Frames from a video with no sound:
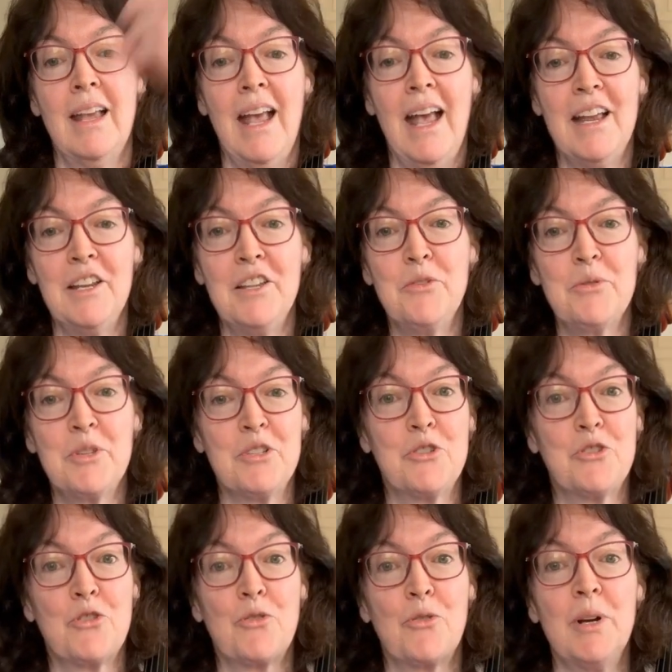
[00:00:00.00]
And he uses
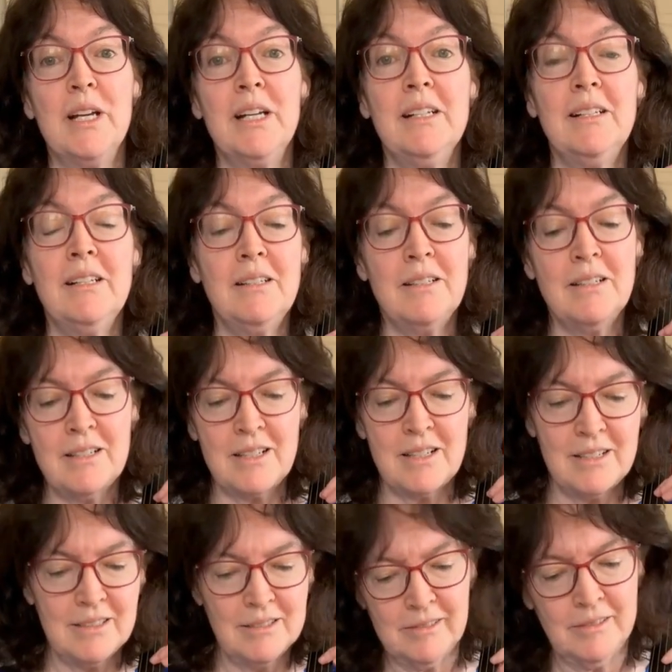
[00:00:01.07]
trills.
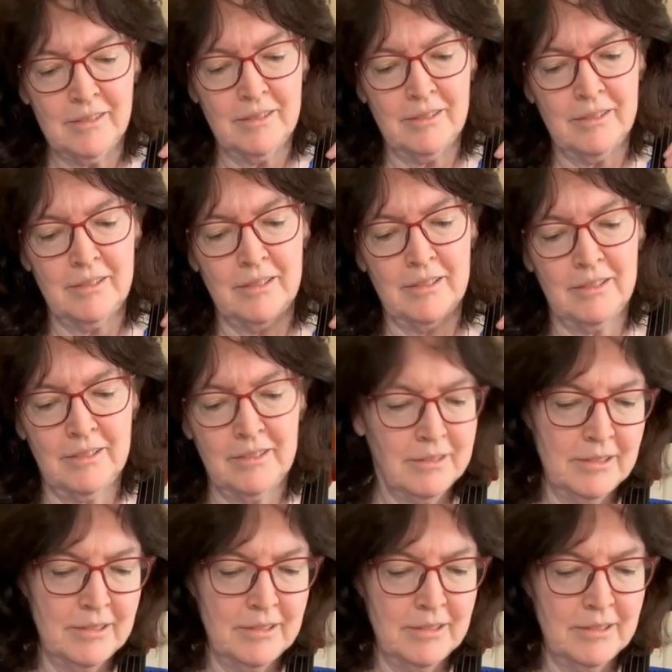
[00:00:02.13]
And